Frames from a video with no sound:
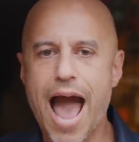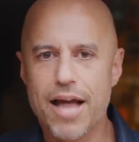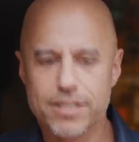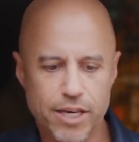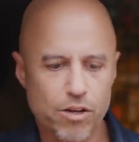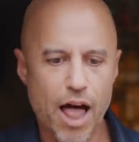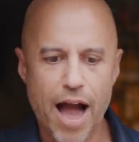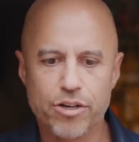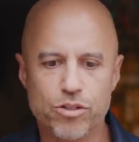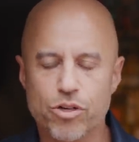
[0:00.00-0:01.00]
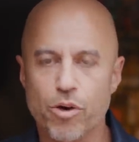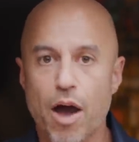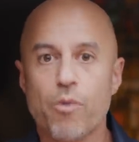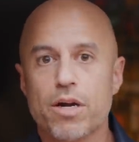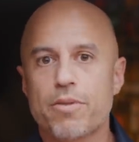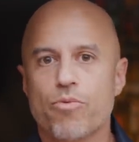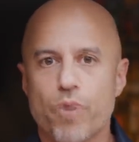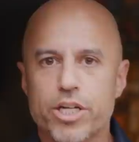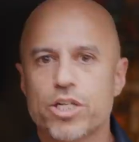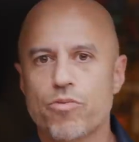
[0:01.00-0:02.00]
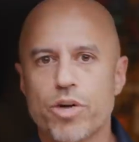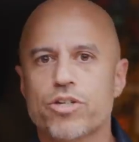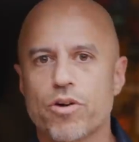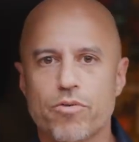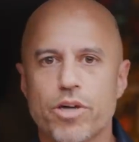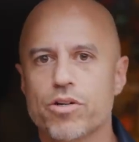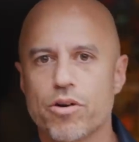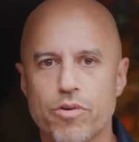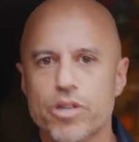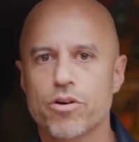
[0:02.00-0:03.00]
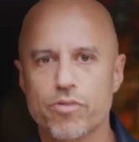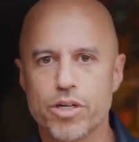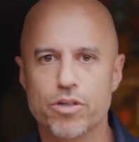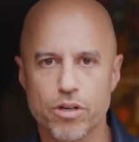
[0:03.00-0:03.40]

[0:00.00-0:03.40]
single single is going, I want to be rich and richer and richer and richer and richer.